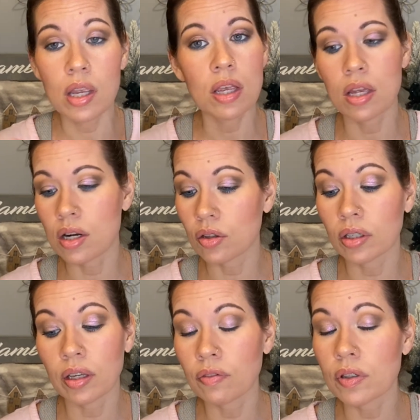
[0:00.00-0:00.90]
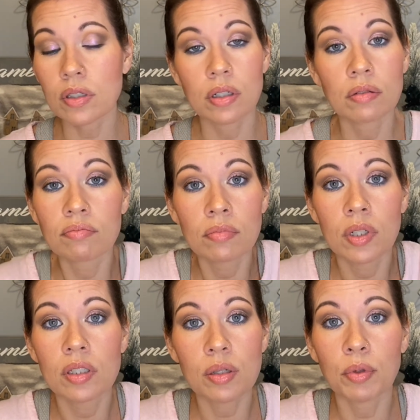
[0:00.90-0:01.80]
and are looking for
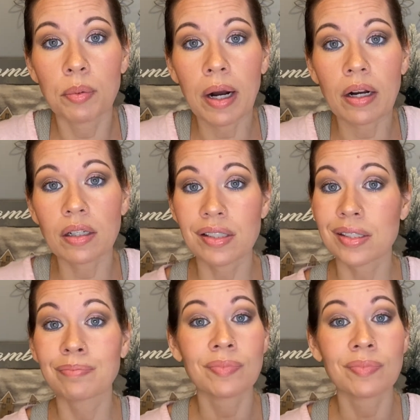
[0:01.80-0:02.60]
some new products,